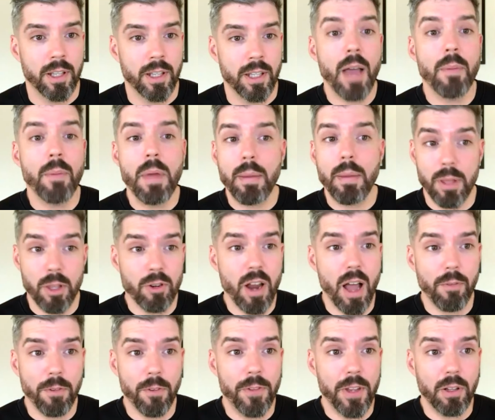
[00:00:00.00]
Yeah, maybe they're
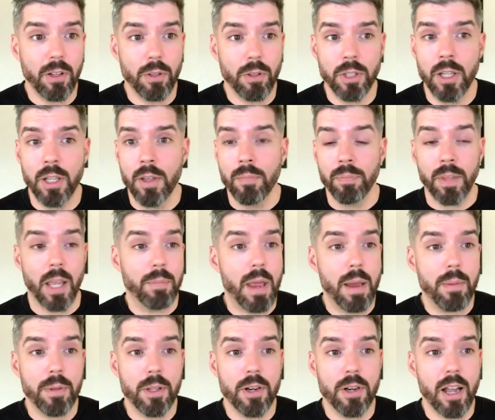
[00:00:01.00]
not fulfilled, and
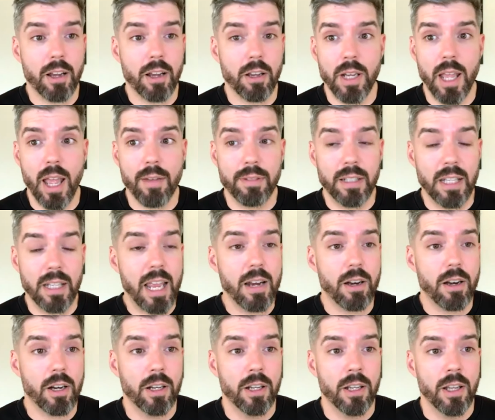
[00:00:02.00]
maybe they're not going to heaven
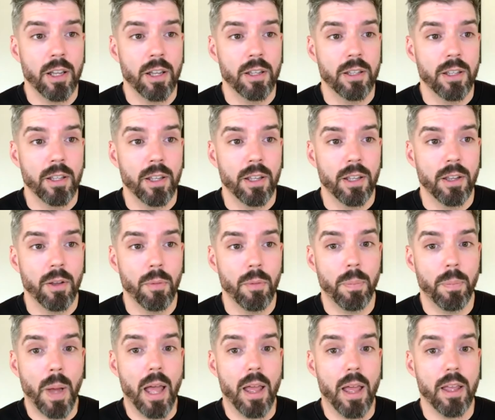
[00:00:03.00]
later,
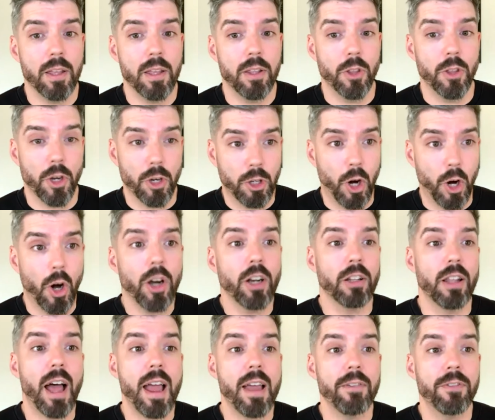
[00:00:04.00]
but their
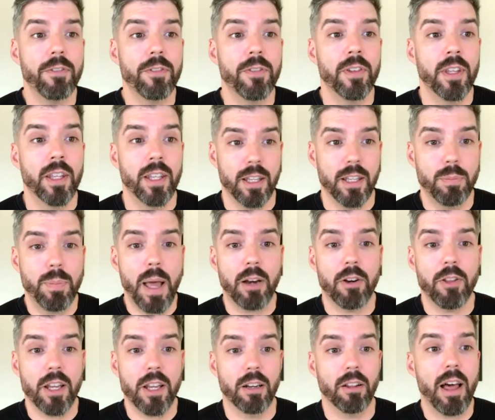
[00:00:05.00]
current life is
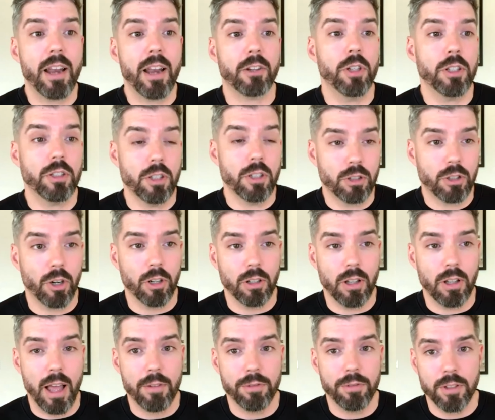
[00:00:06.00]
better than a lot of Christians' current
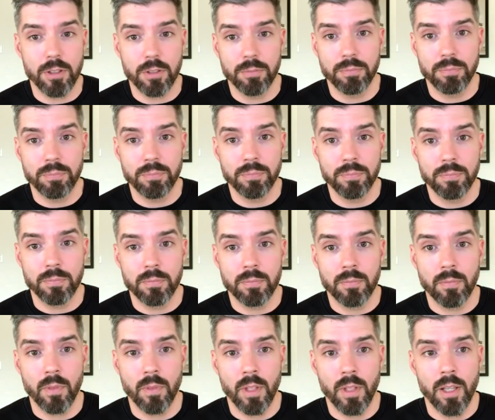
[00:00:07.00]
lives.
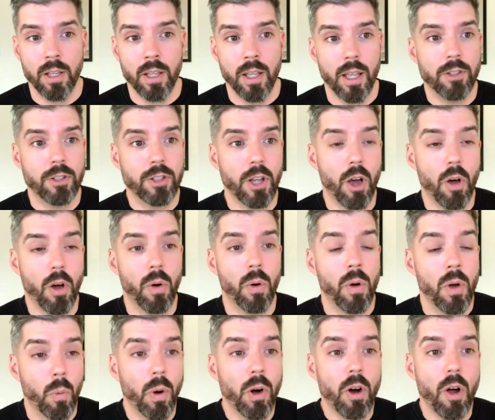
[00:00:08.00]
And
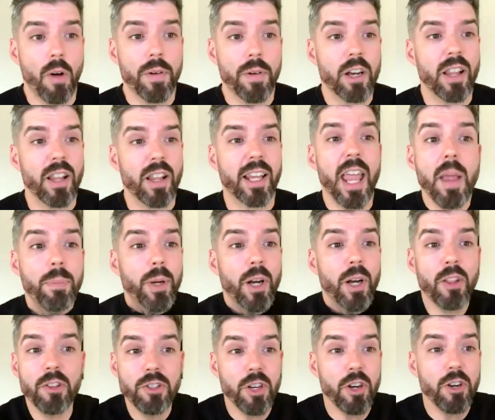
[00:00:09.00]
so we're over here like, hey, put
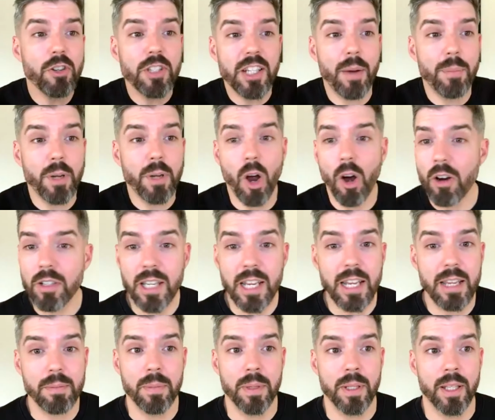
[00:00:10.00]
on the jersey, come to our
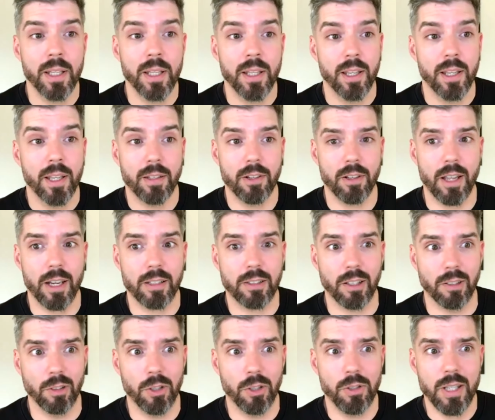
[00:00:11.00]
team. And they're like,
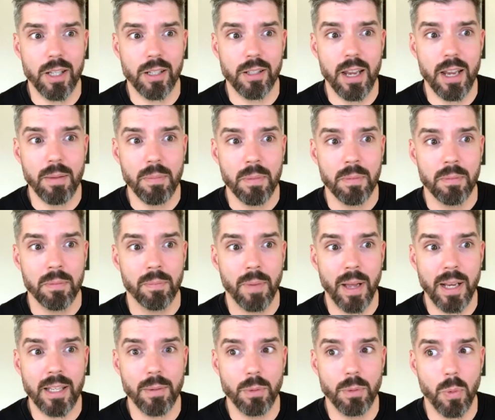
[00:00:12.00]
the losing team?
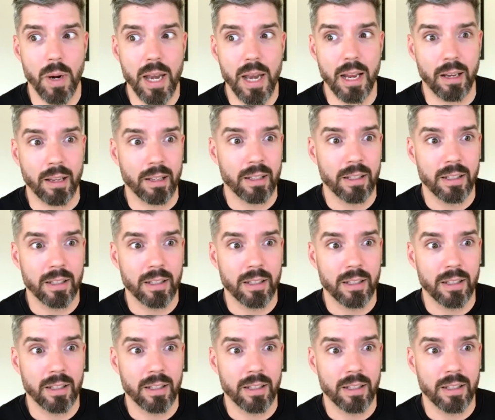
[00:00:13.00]
My team's winning.